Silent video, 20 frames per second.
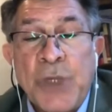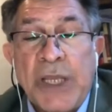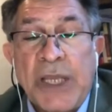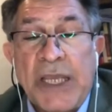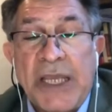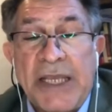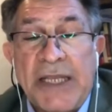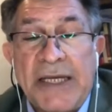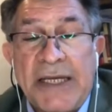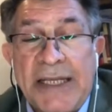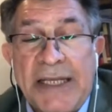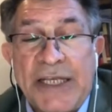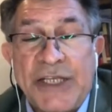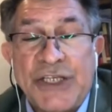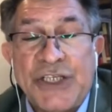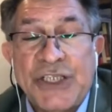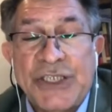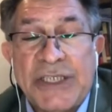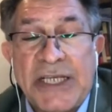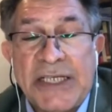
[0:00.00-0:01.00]
In
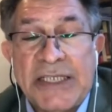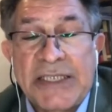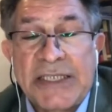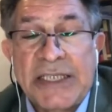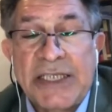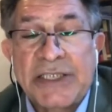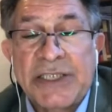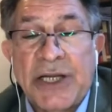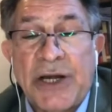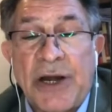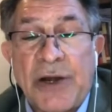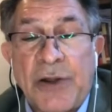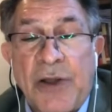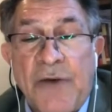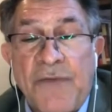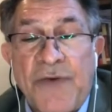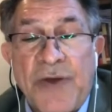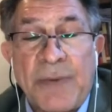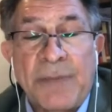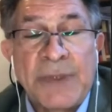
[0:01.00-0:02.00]
each, the central
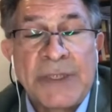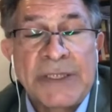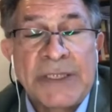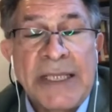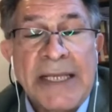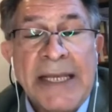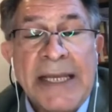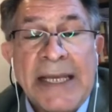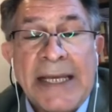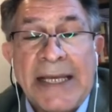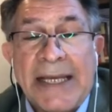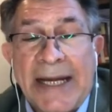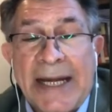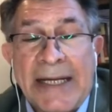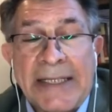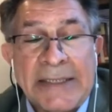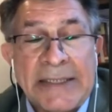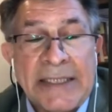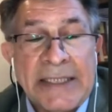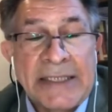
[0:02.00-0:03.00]
government
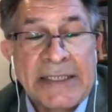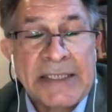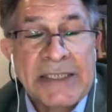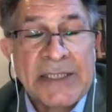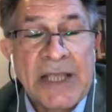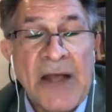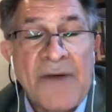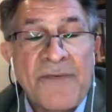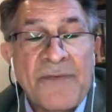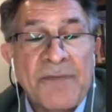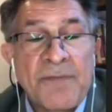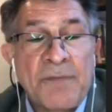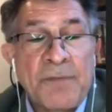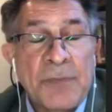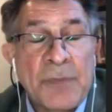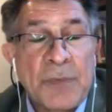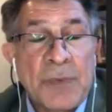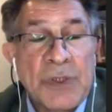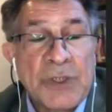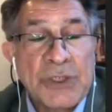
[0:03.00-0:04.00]
granted
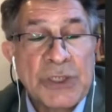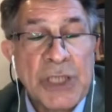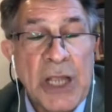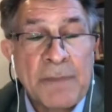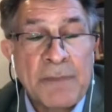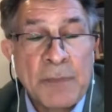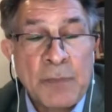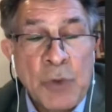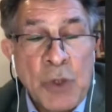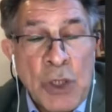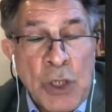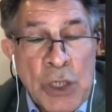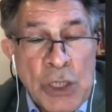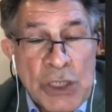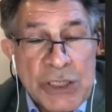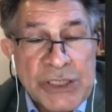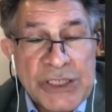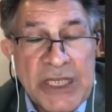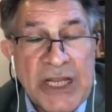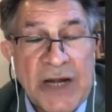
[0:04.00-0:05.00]
some
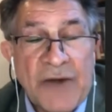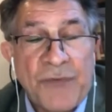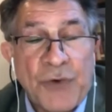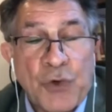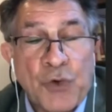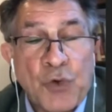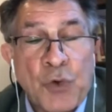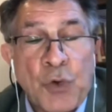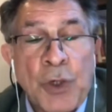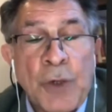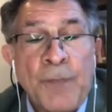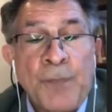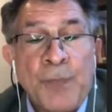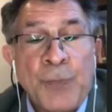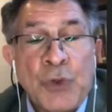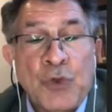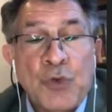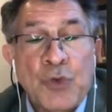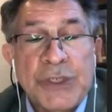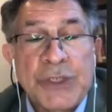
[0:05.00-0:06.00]
self-rule
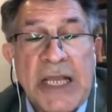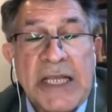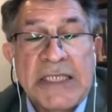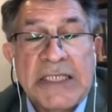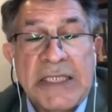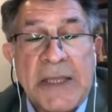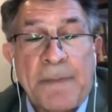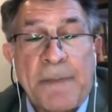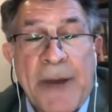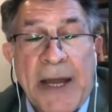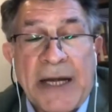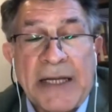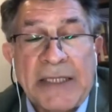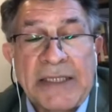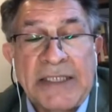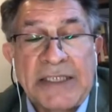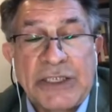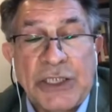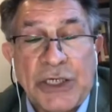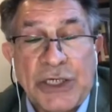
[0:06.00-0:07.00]
to the
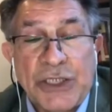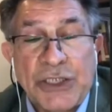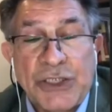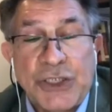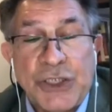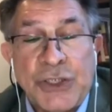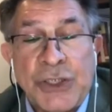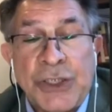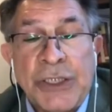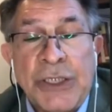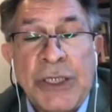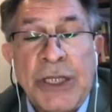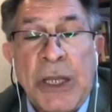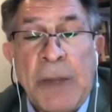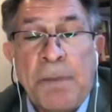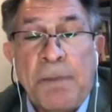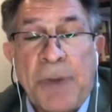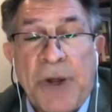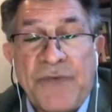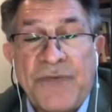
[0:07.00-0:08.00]
separatist region,
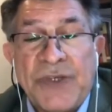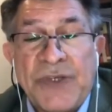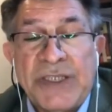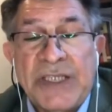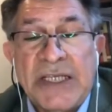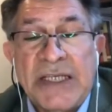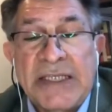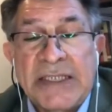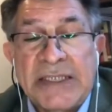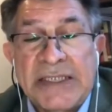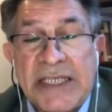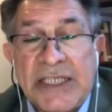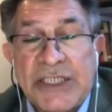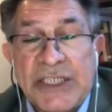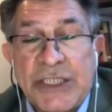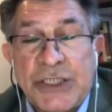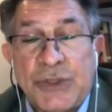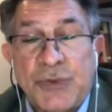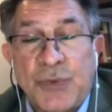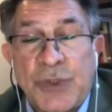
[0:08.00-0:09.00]
preventing the
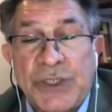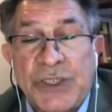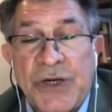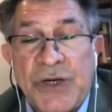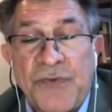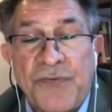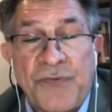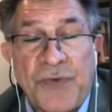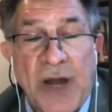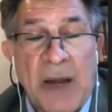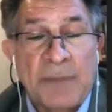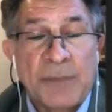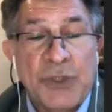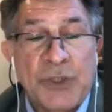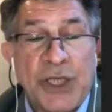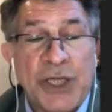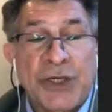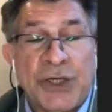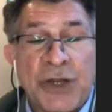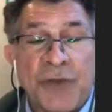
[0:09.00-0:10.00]
situation from
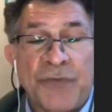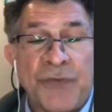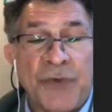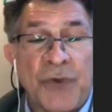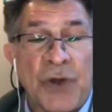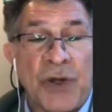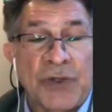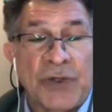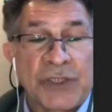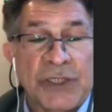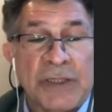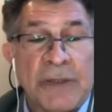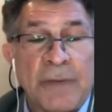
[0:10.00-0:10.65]
turning violent.